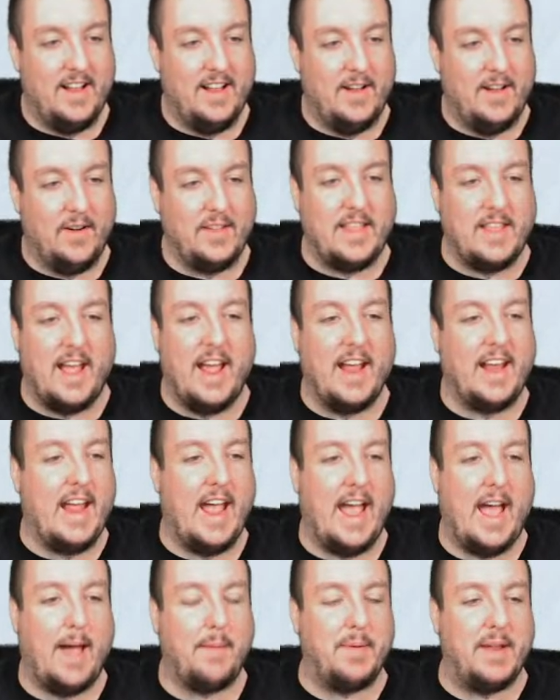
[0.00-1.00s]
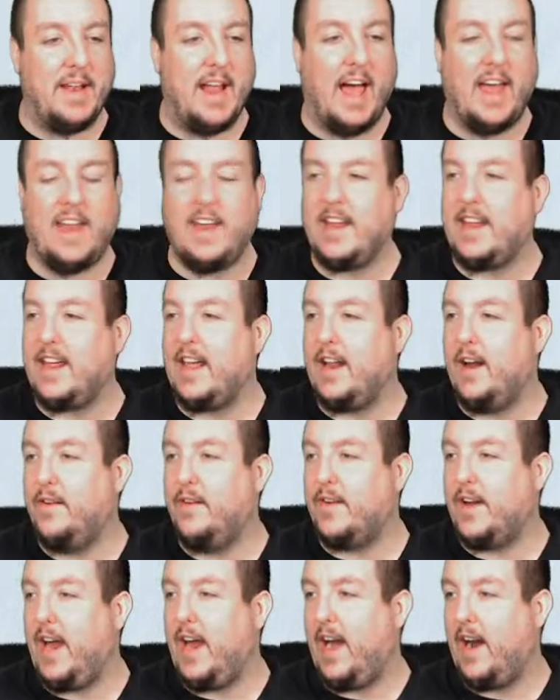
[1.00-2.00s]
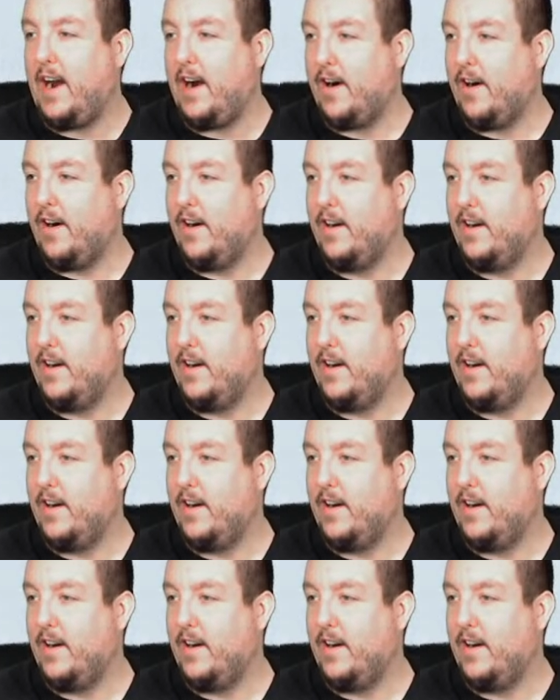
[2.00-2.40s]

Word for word: what the heck happened? How did it get over there?